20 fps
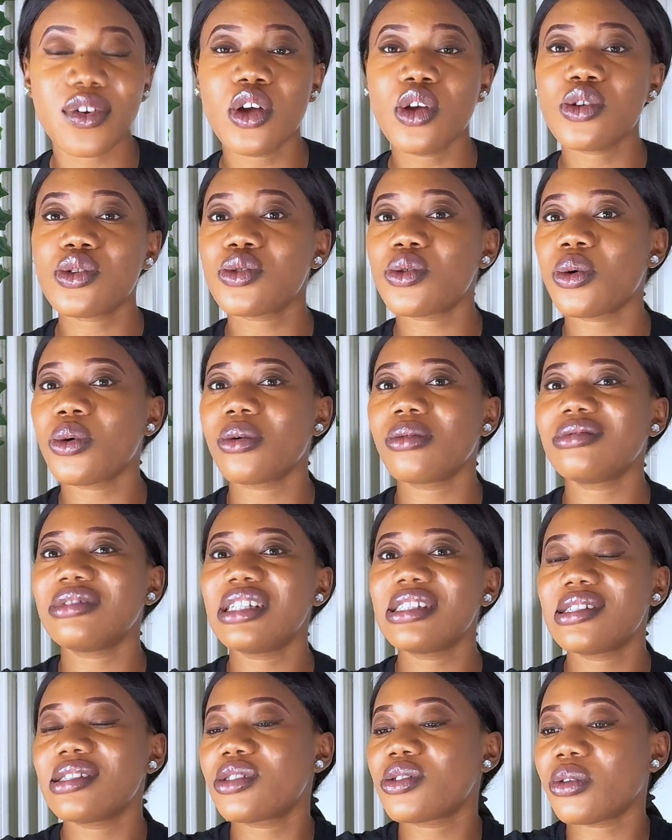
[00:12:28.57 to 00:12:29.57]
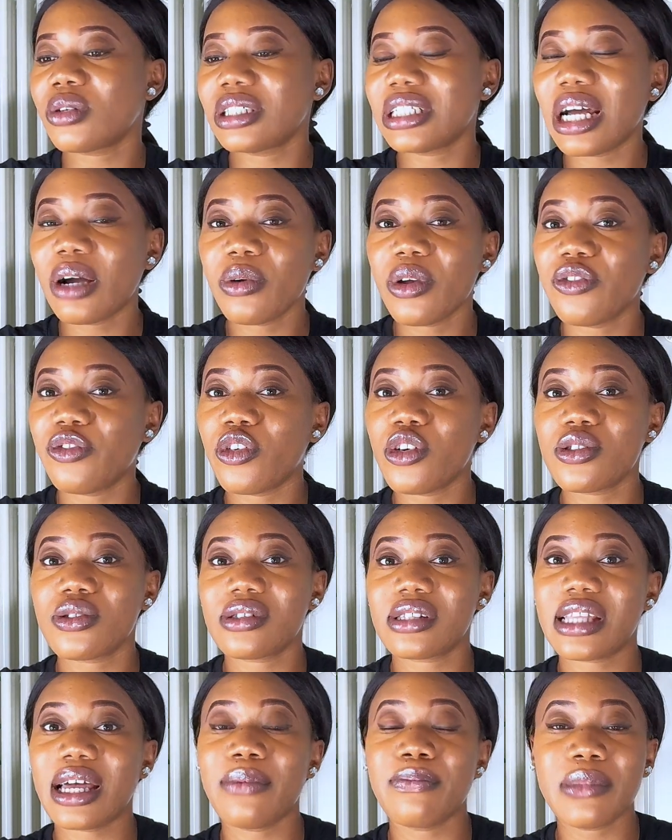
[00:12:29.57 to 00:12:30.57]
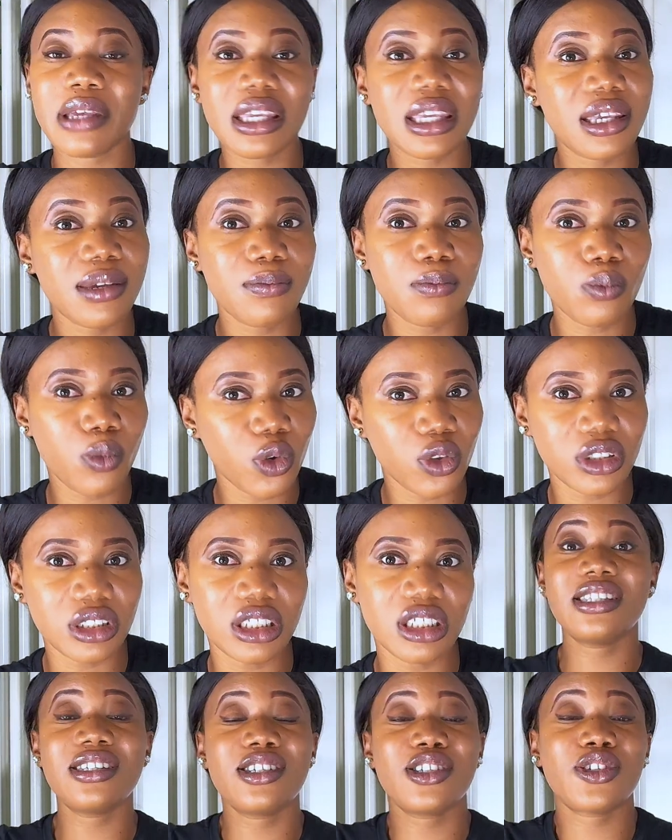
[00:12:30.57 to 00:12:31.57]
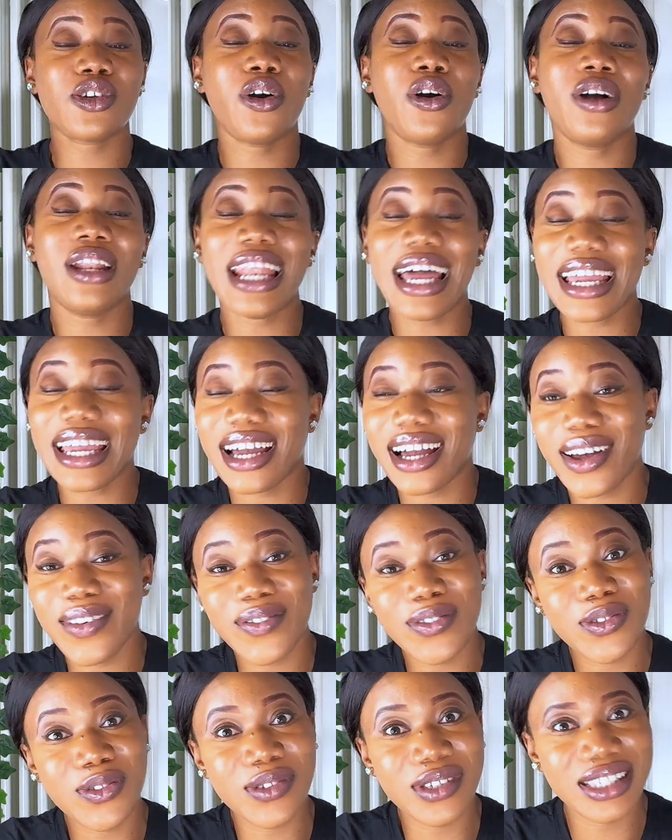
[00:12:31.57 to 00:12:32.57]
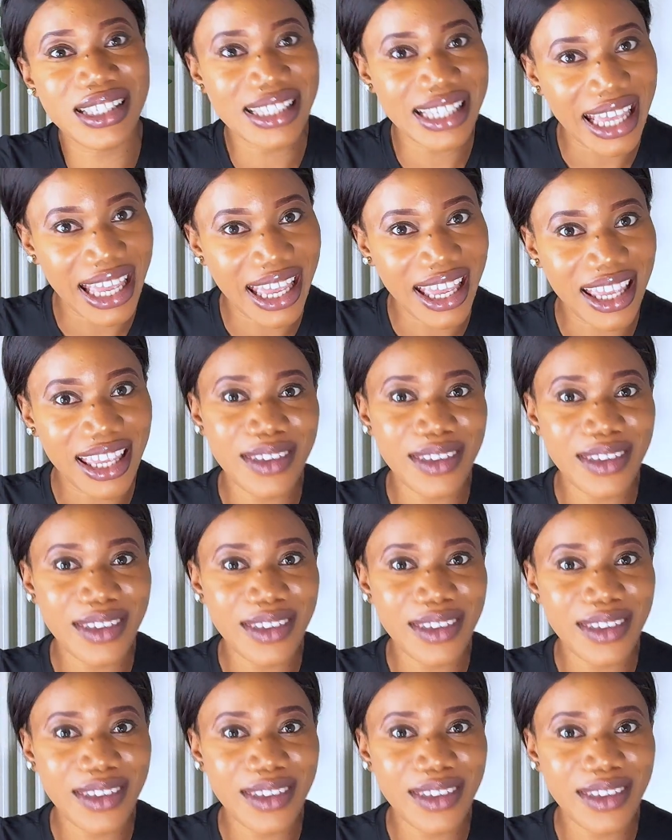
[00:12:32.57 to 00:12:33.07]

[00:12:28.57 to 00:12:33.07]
So this is another way for you to start making money. This is all I have to say.